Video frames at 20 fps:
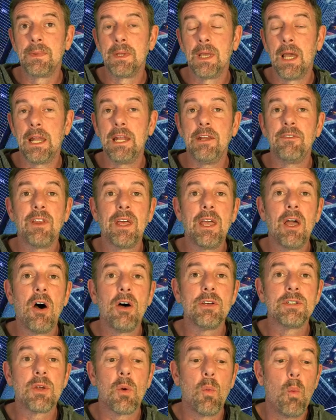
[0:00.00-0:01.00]
And if they
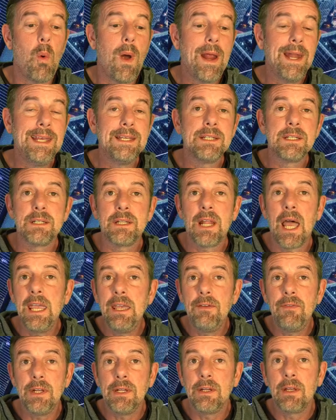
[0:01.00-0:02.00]
ask, when is
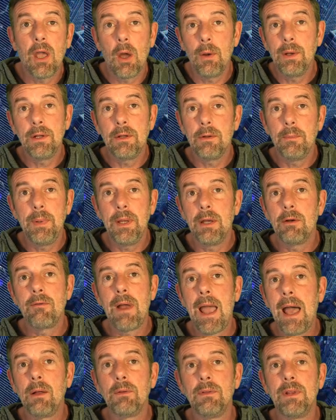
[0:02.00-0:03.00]
David going to be
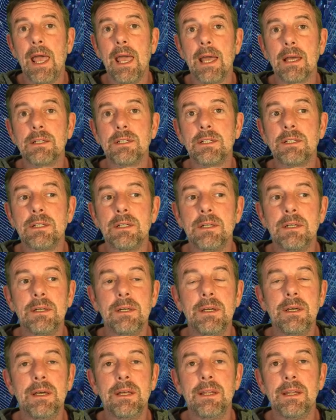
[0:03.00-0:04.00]
around next?
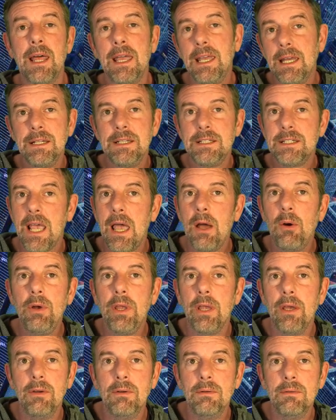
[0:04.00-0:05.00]
They can tell
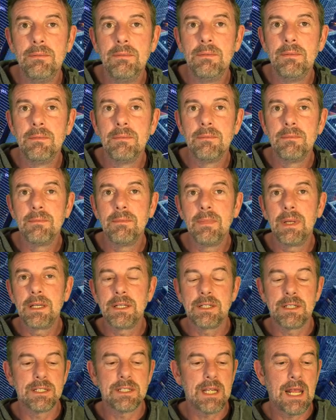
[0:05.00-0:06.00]
you. They could
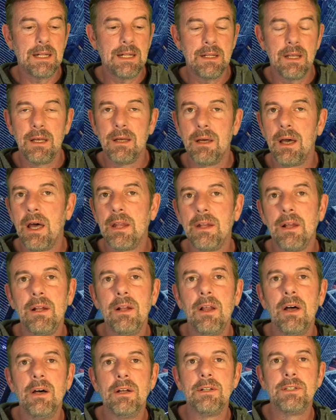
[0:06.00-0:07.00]
send a, an
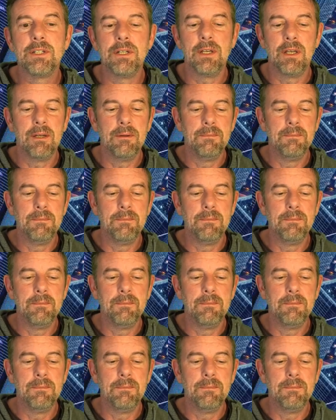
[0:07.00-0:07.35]
alert to you.